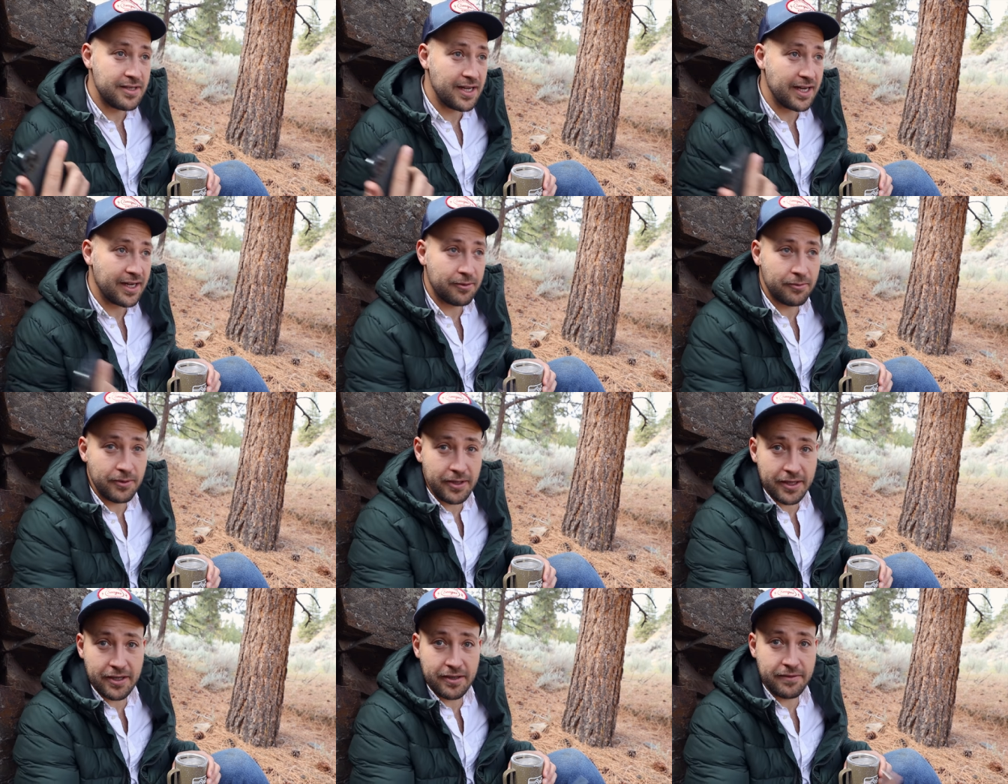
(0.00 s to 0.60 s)
take a
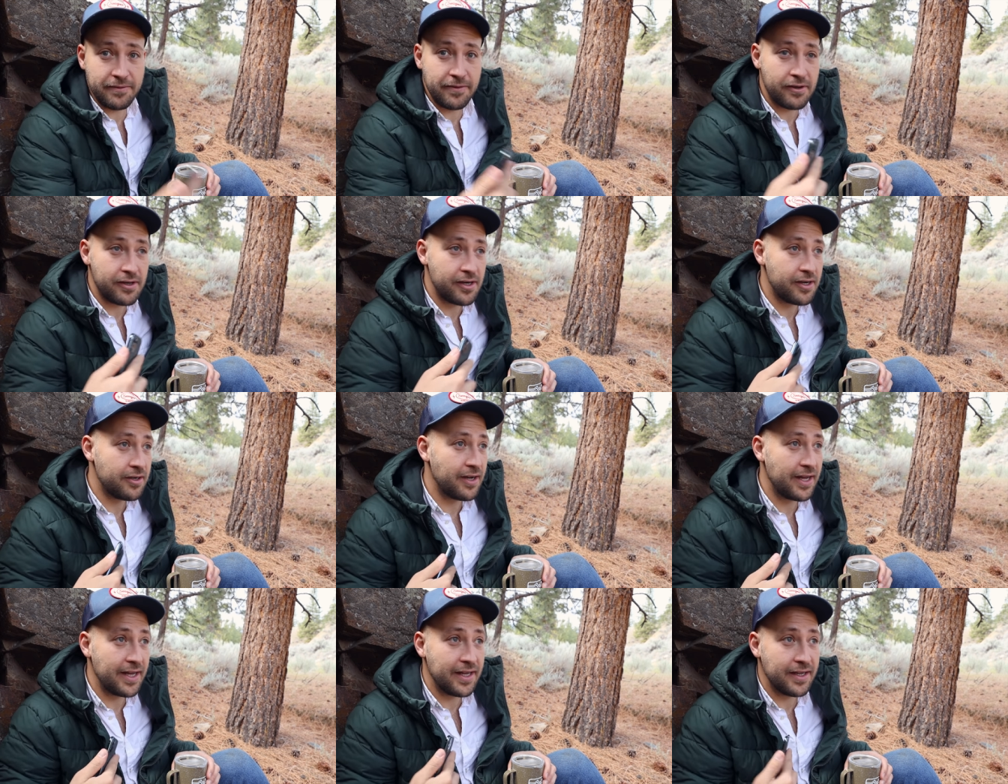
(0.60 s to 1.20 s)
really good
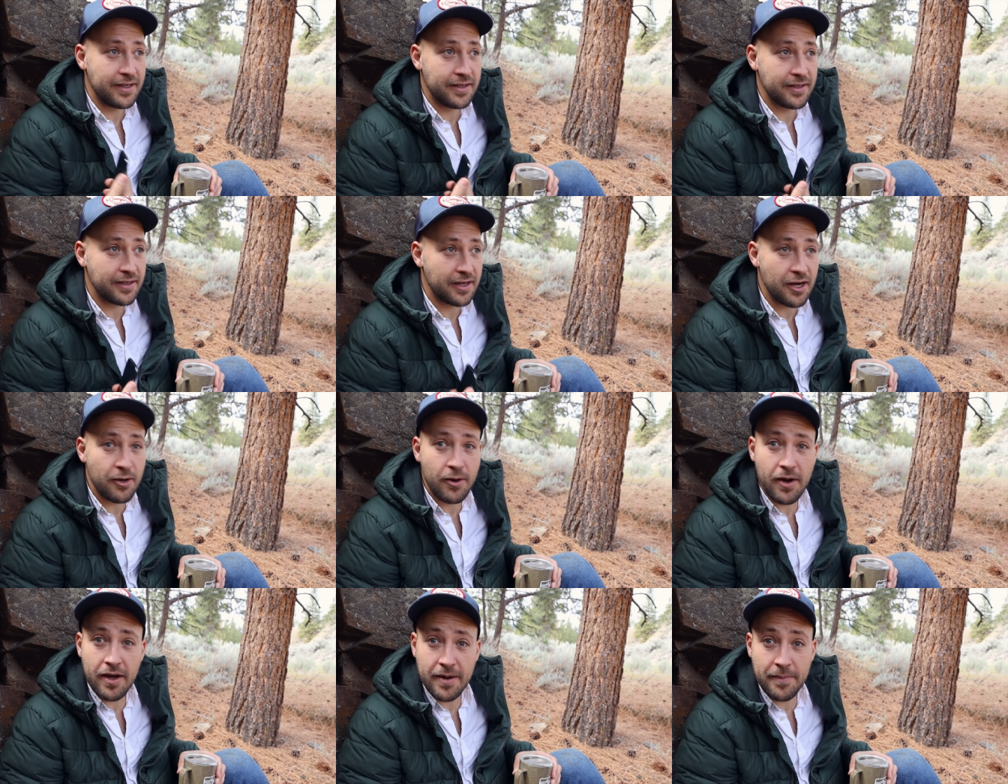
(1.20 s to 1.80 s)
photo, and
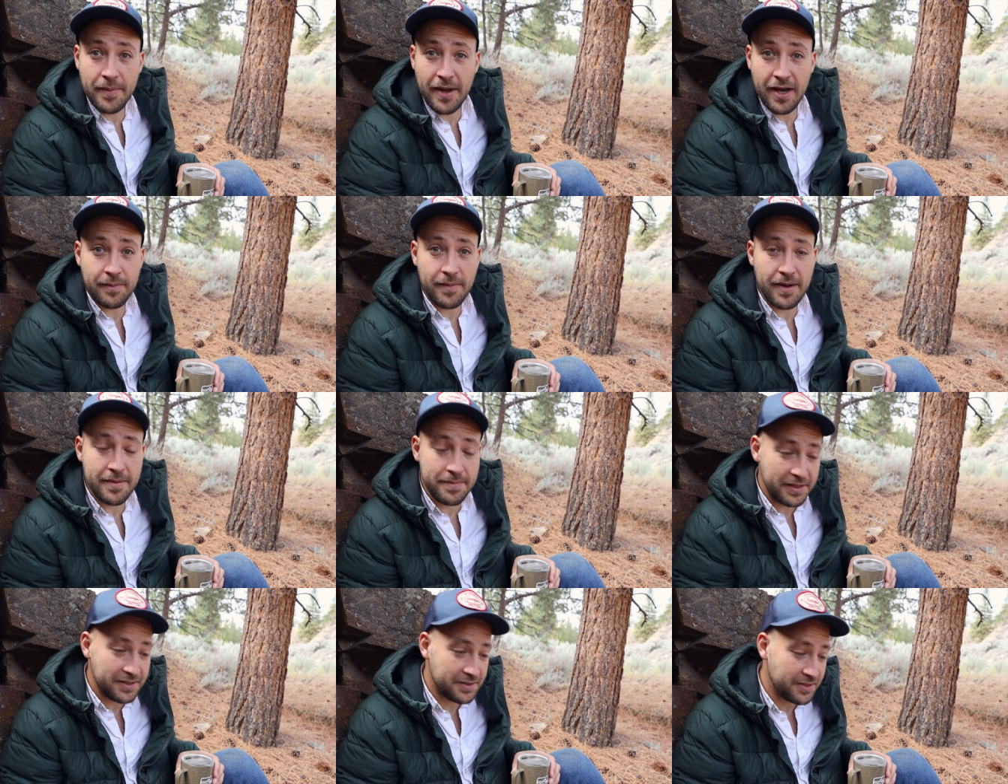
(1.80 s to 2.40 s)
go on about
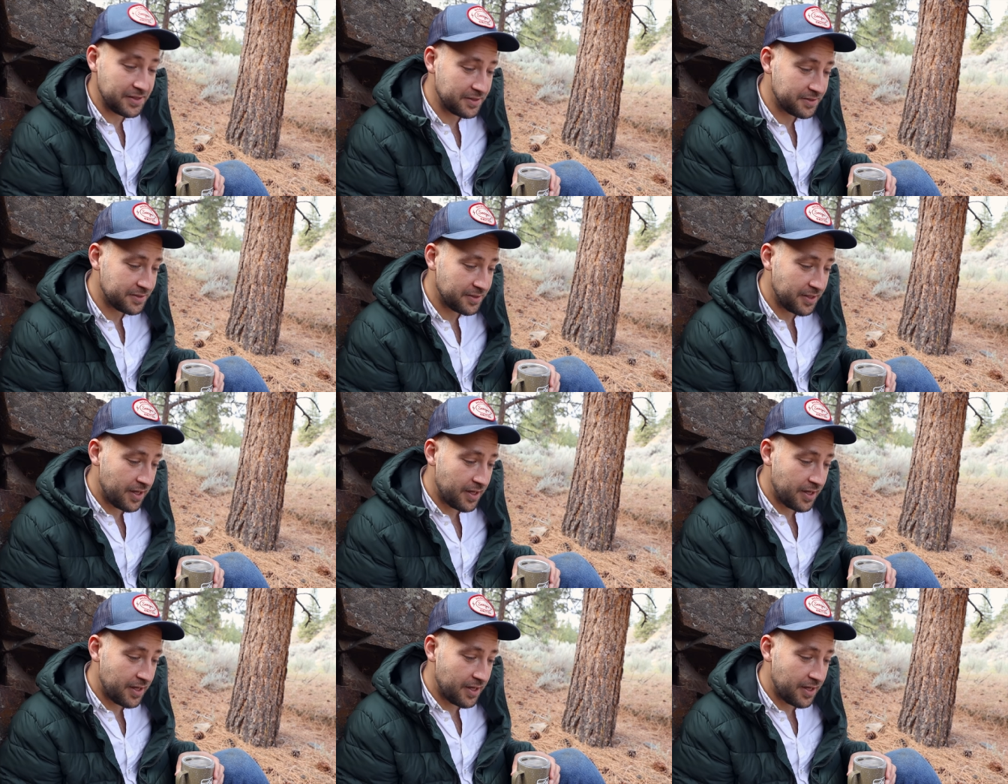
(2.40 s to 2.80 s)
my business.